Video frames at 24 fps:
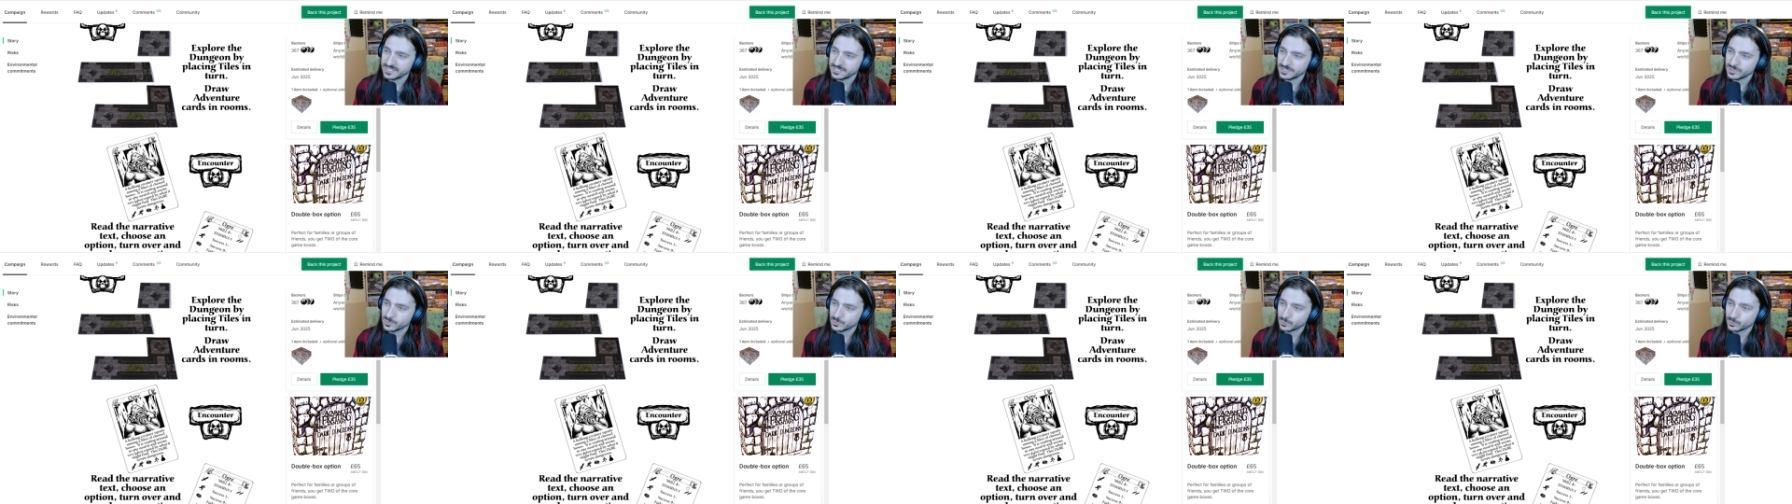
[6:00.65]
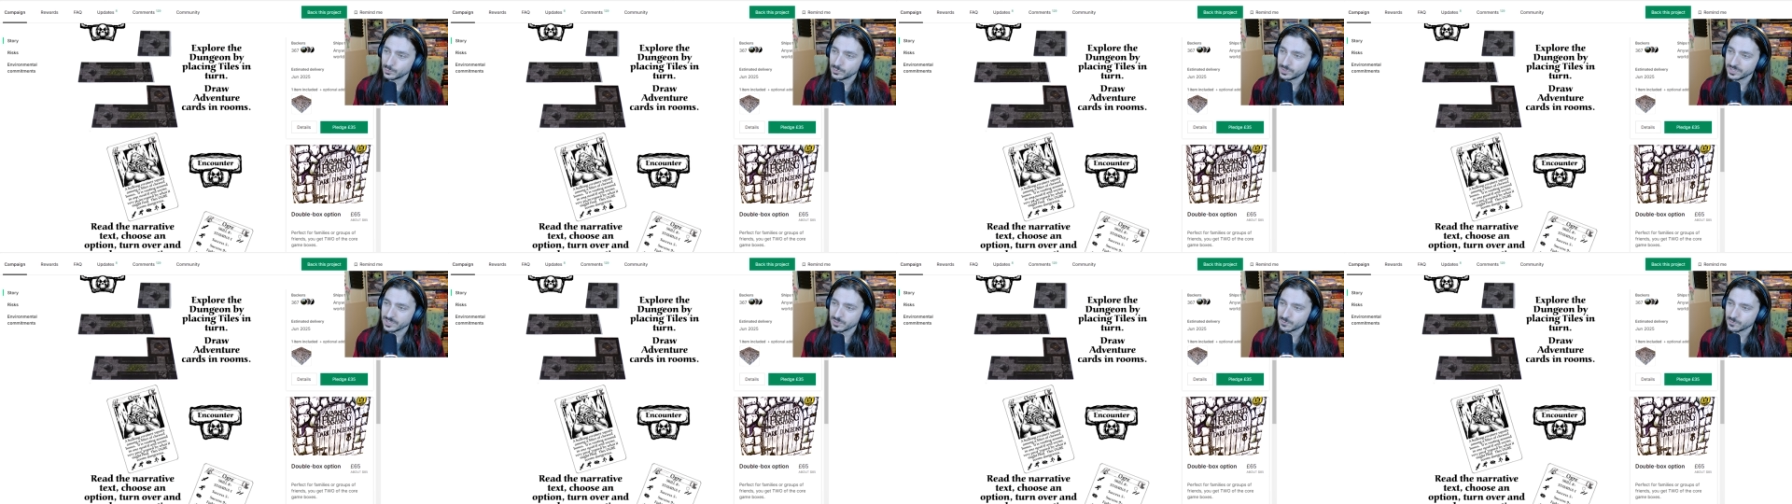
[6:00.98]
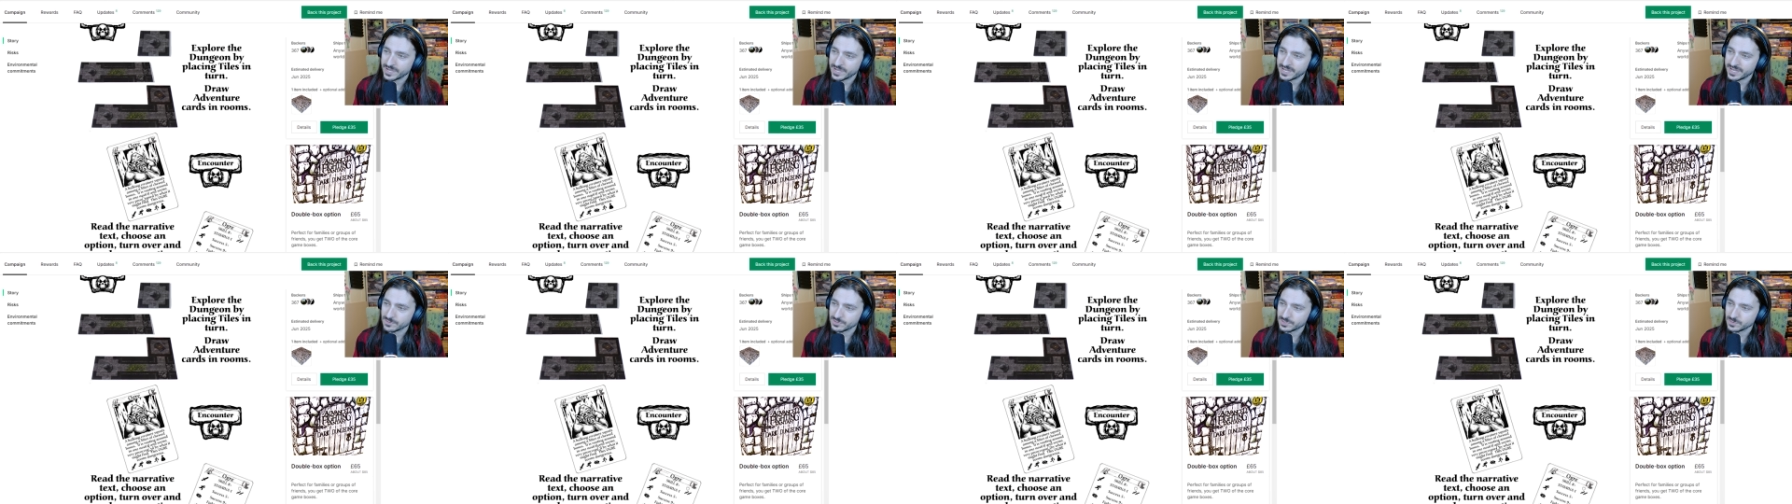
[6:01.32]
It is rooting
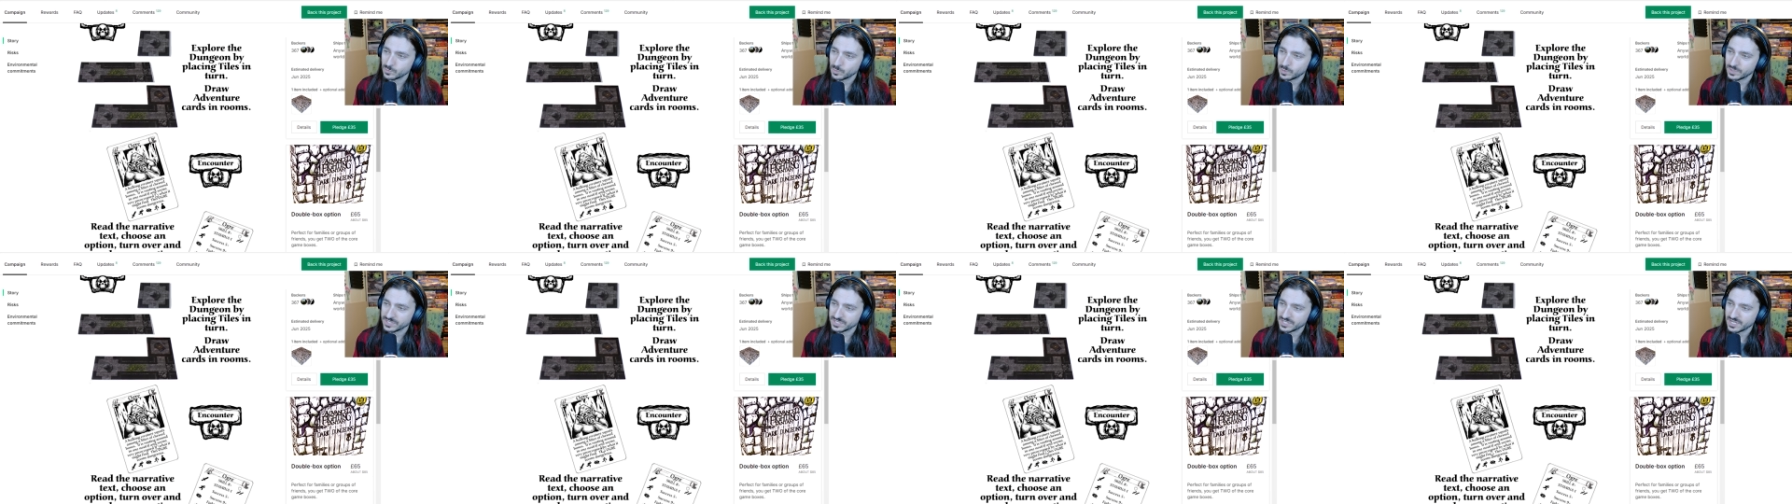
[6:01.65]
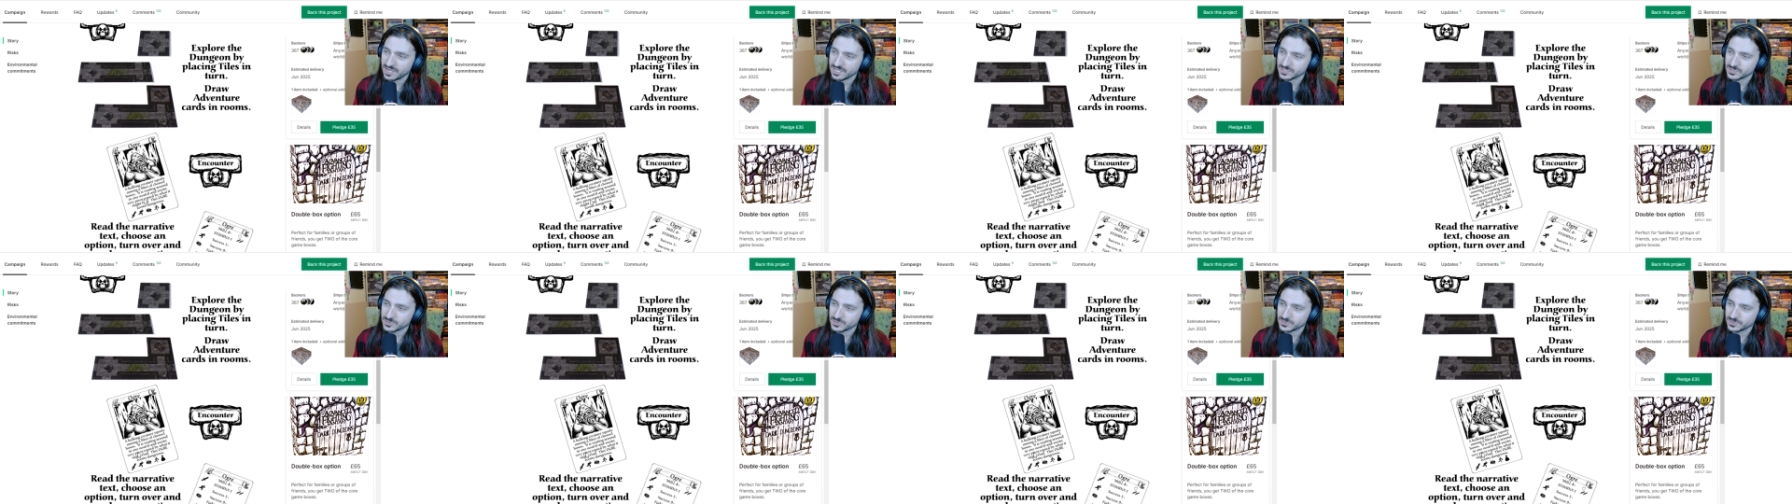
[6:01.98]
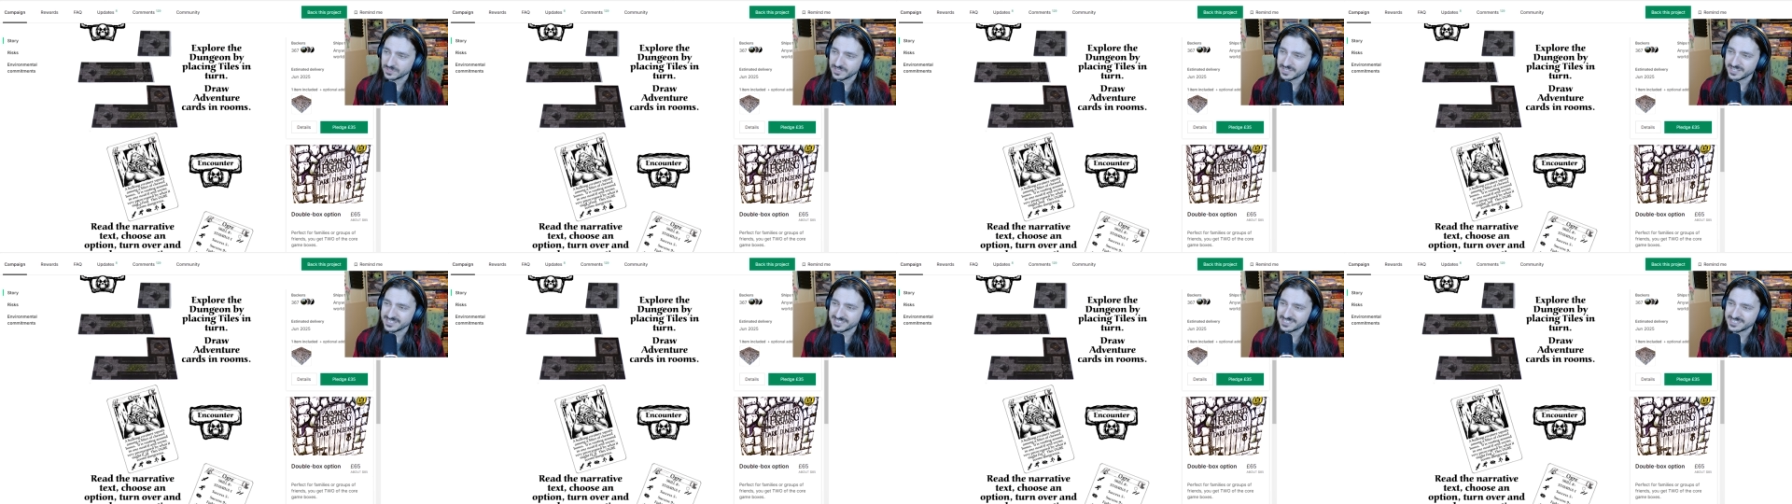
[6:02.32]
around in one
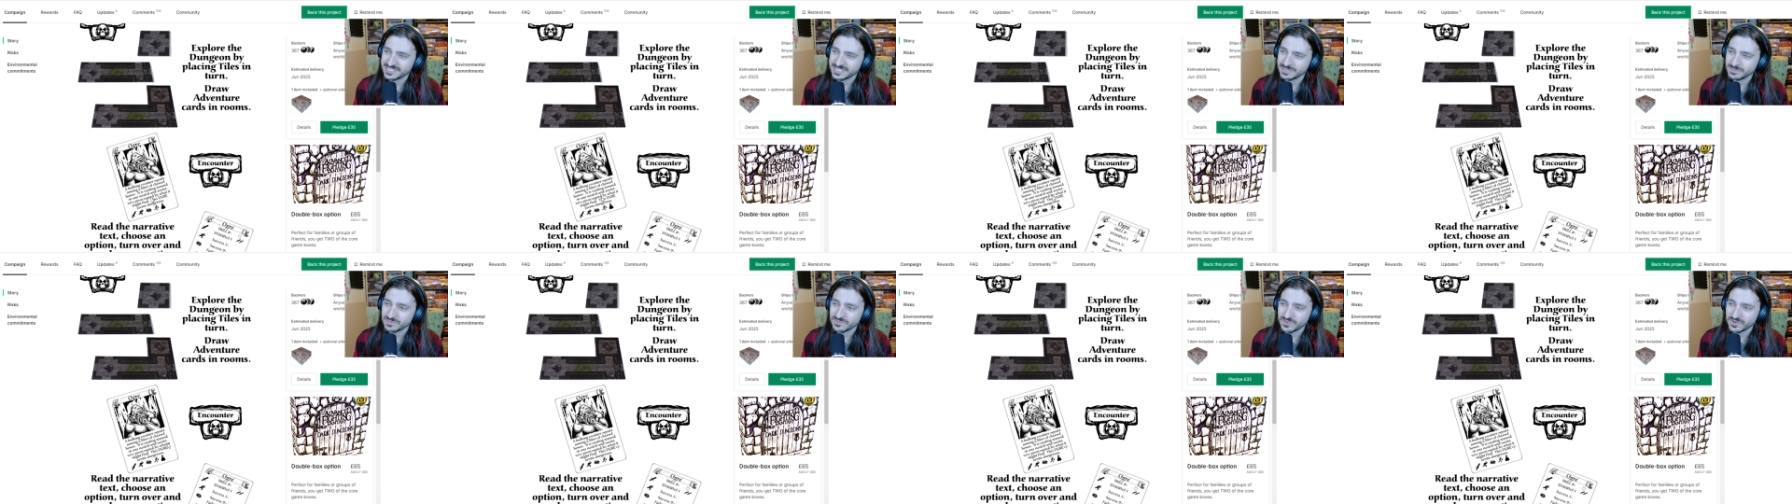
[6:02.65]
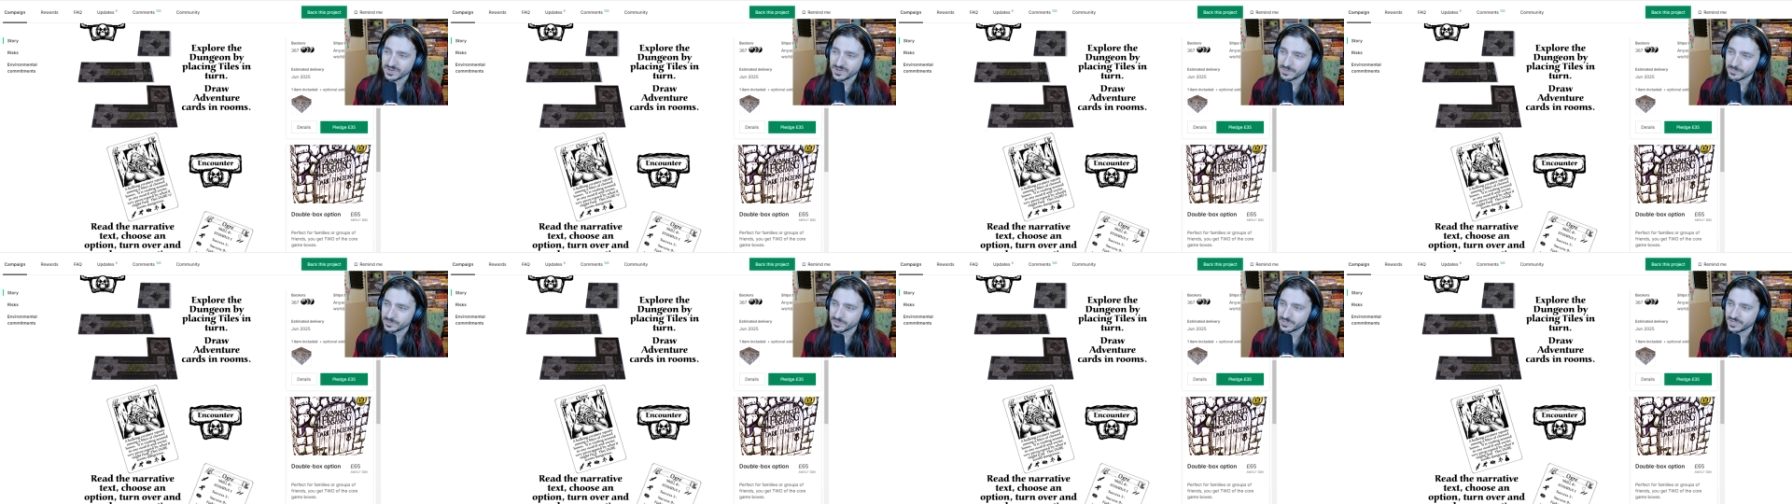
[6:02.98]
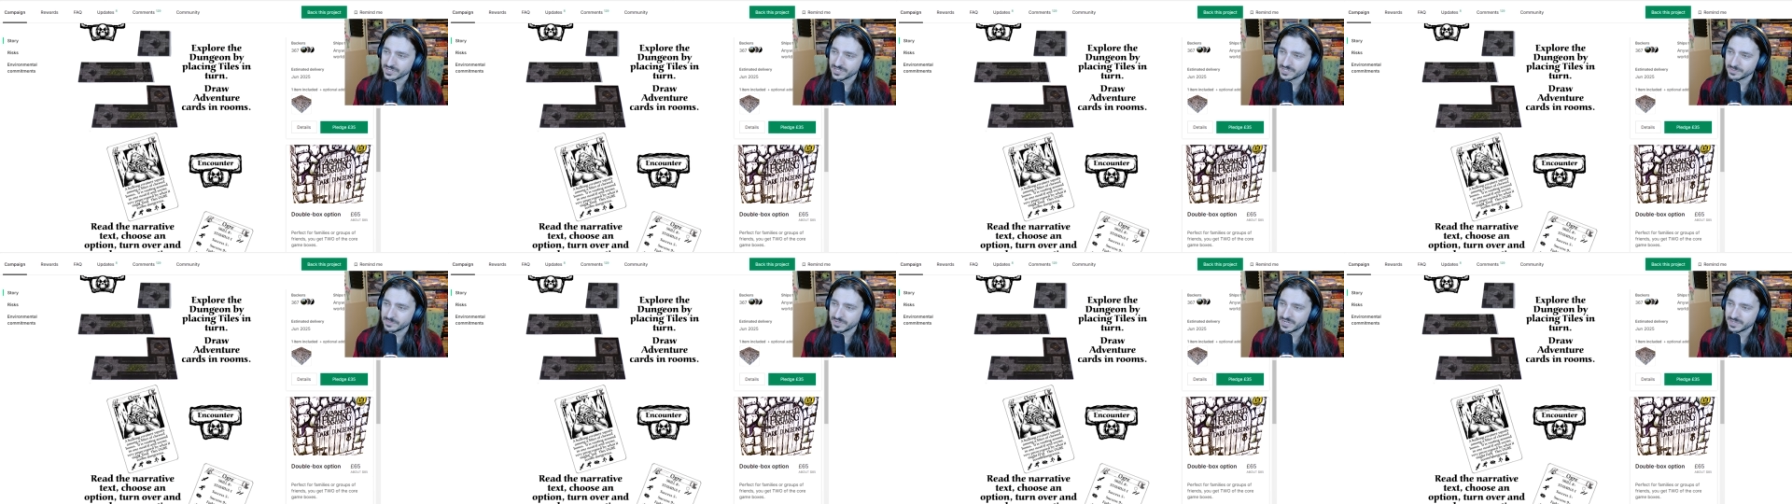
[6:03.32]
nostril and seems very
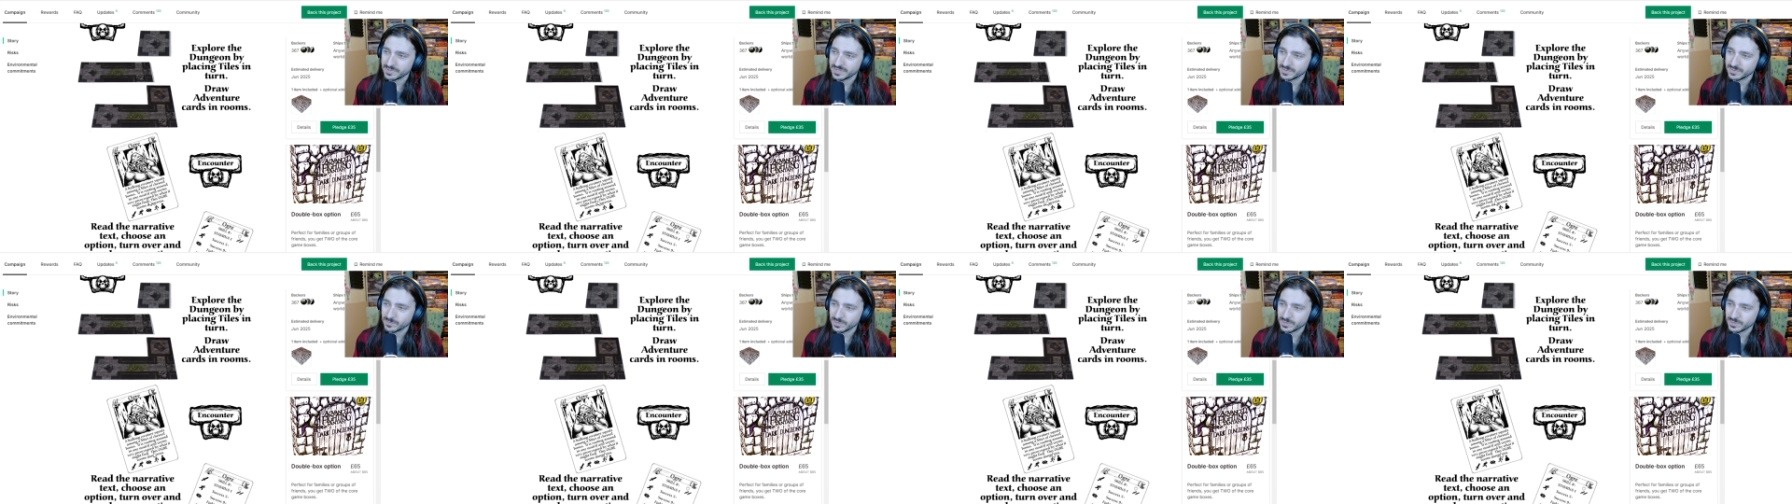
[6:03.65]
preoccupied